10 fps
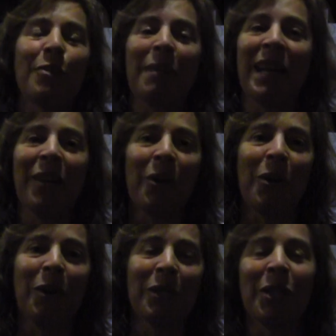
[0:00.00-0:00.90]
for my
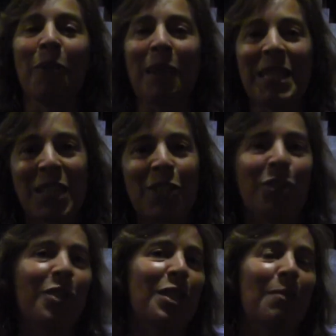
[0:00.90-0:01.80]
whole, you know, my
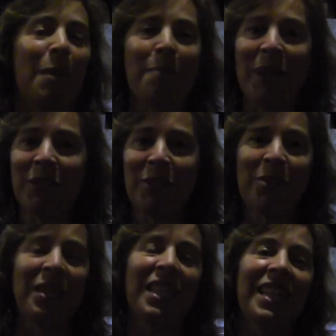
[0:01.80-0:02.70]
sisters and my mother to
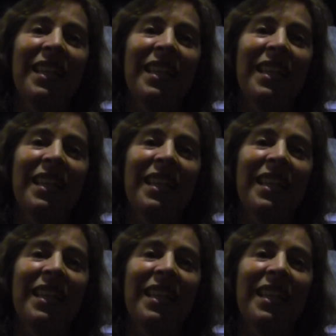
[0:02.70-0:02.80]
see